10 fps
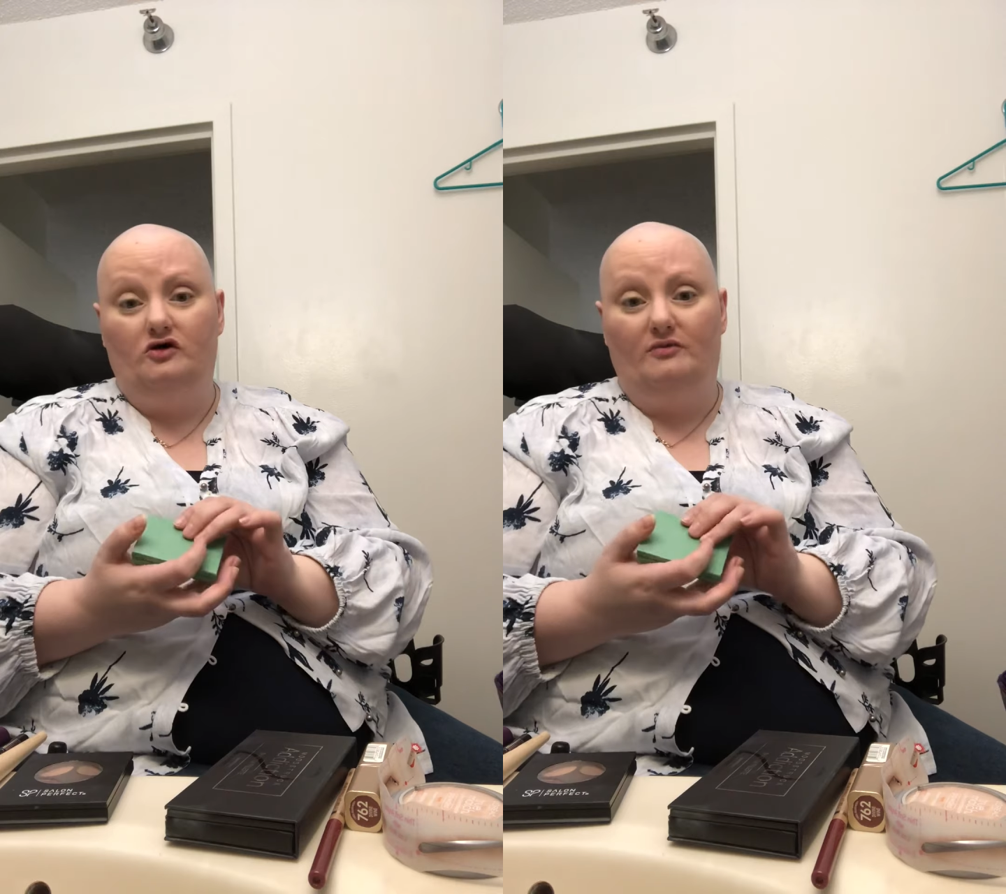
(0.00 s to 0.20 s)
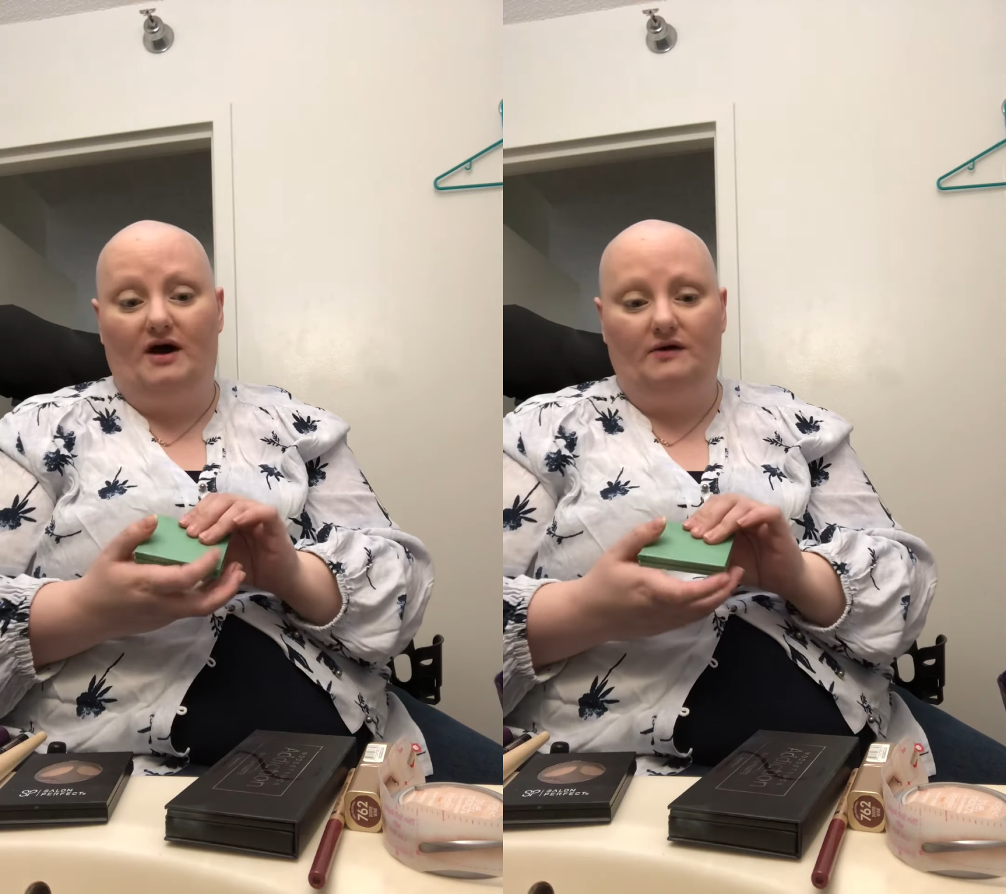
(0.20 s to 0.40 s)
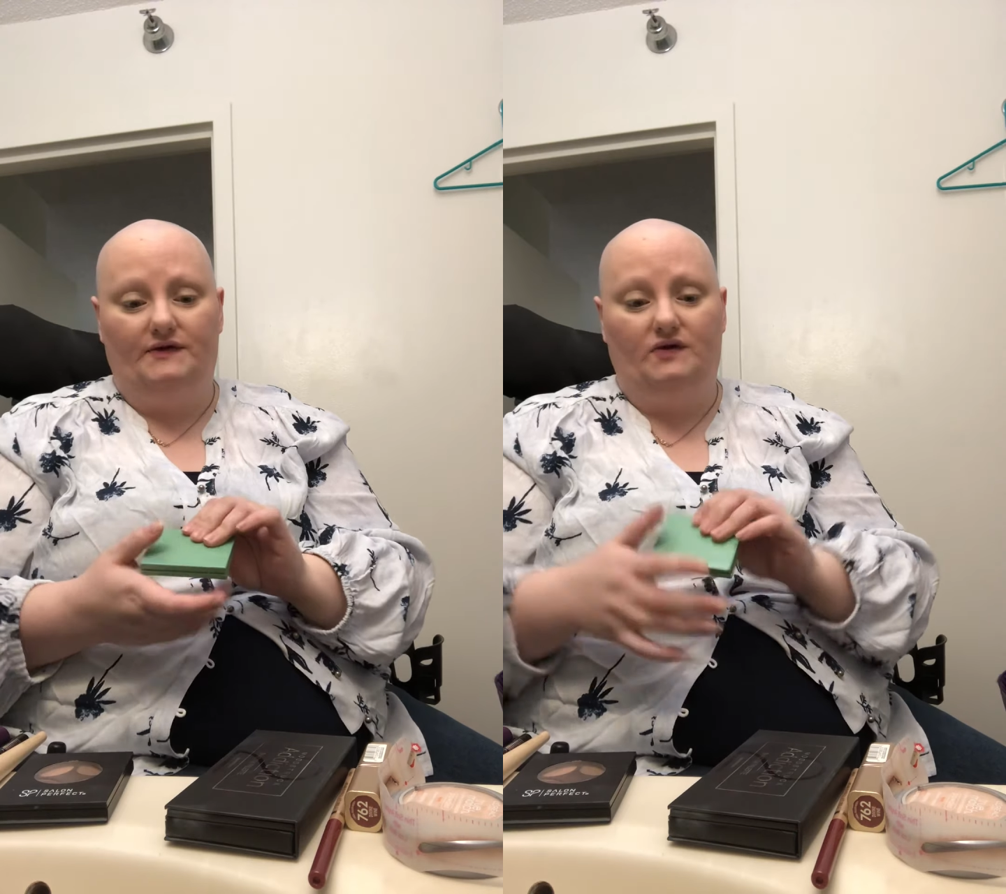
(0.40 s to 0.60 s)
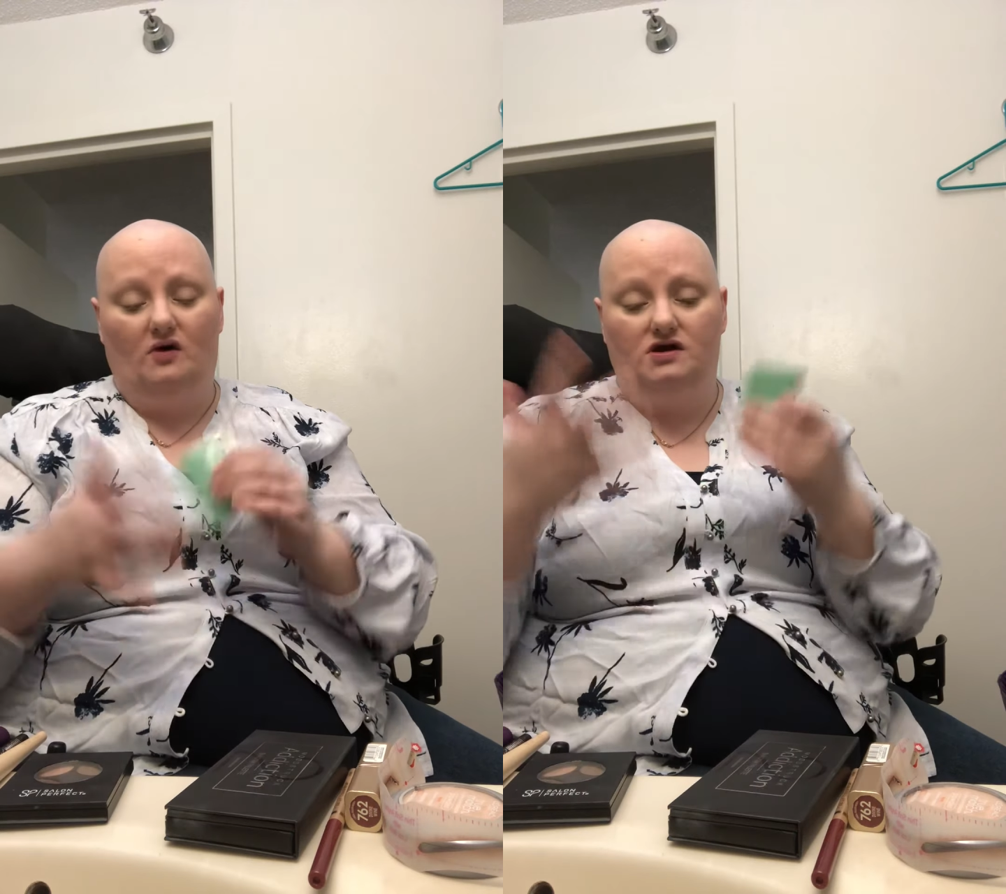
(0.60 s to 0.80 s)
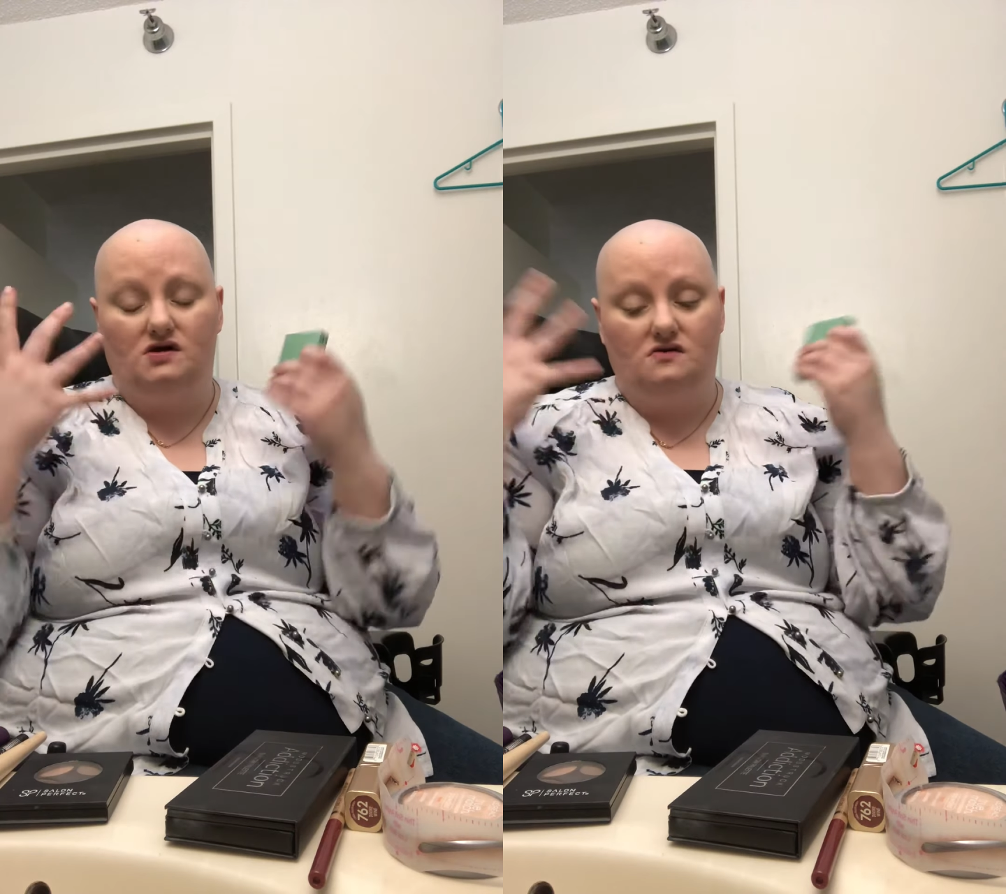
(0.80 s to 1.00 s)
about, so
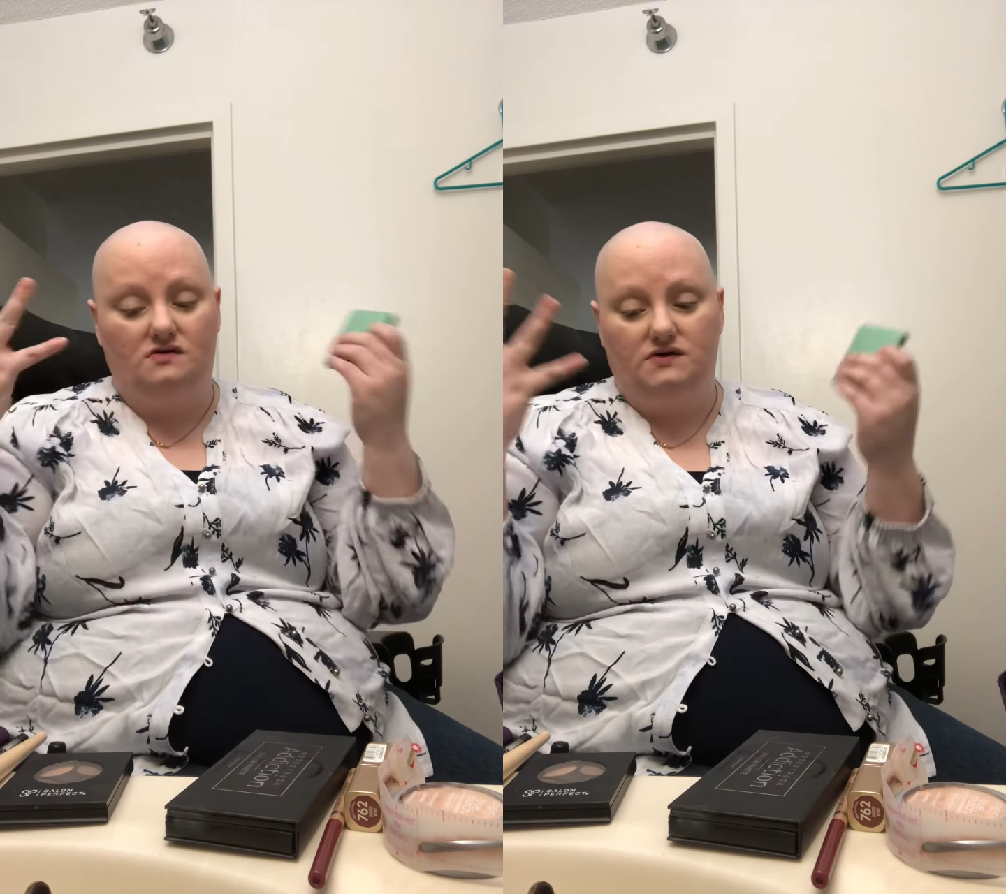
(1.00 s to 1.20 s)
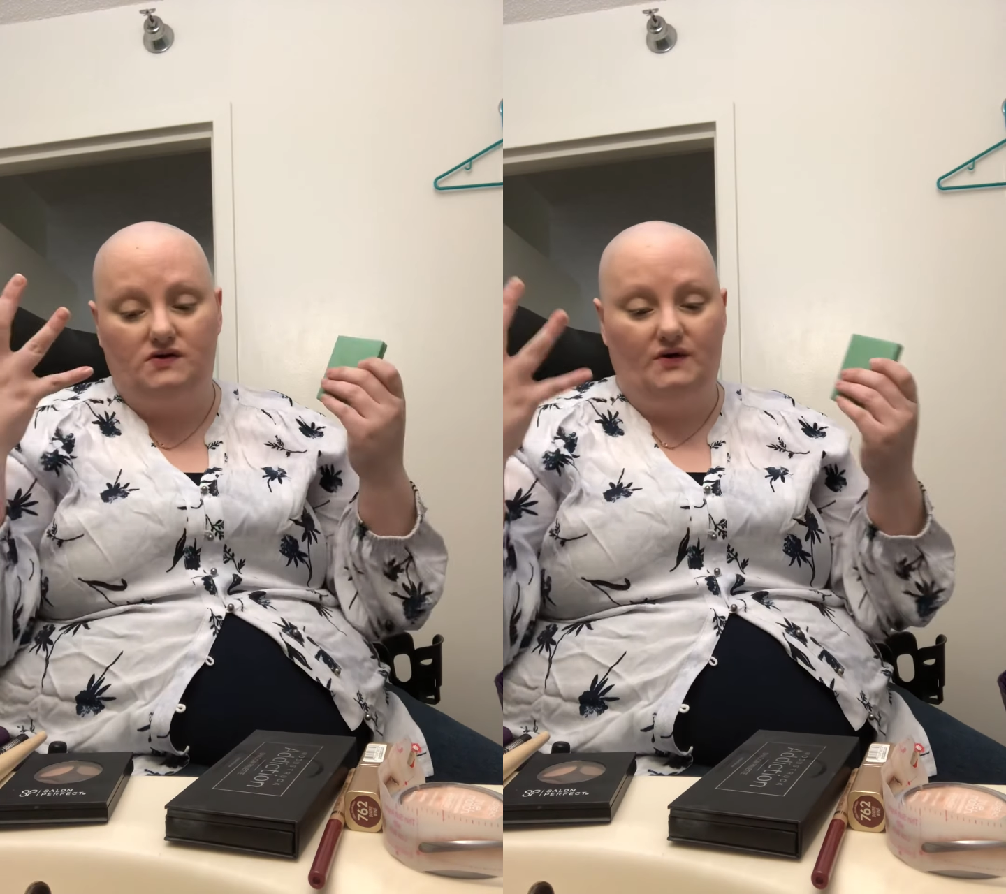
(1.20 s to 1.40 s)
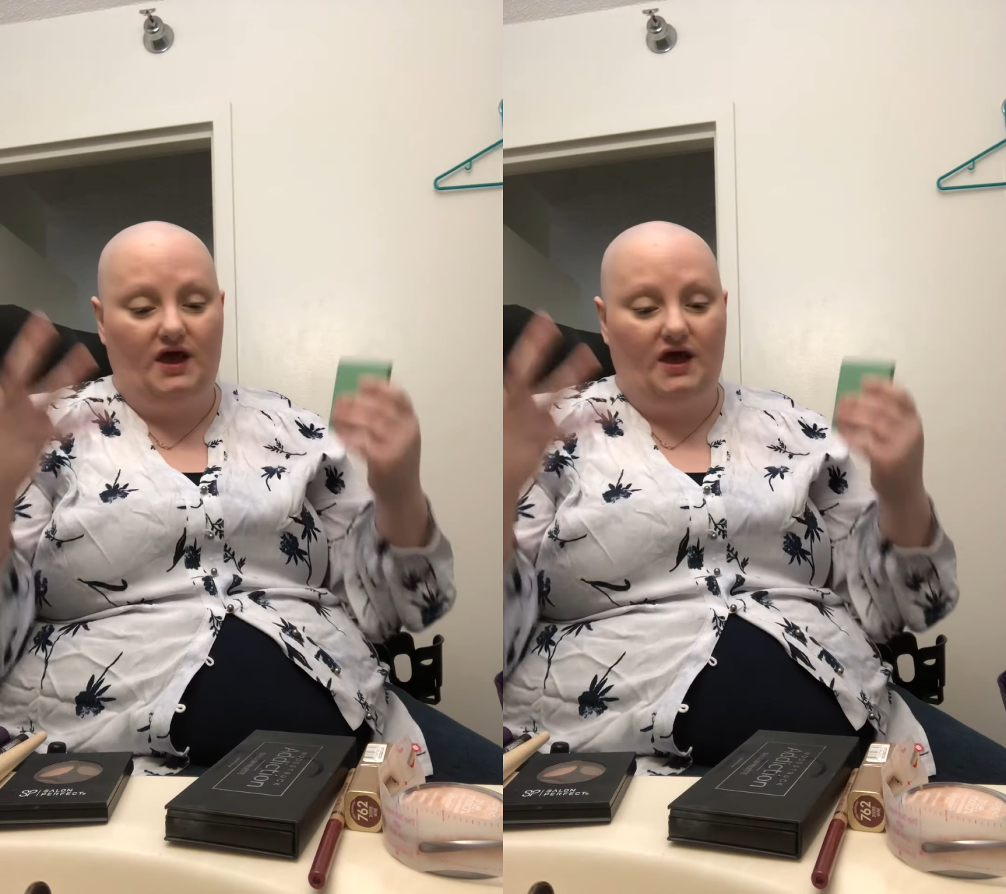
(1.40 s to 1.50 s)
I don't do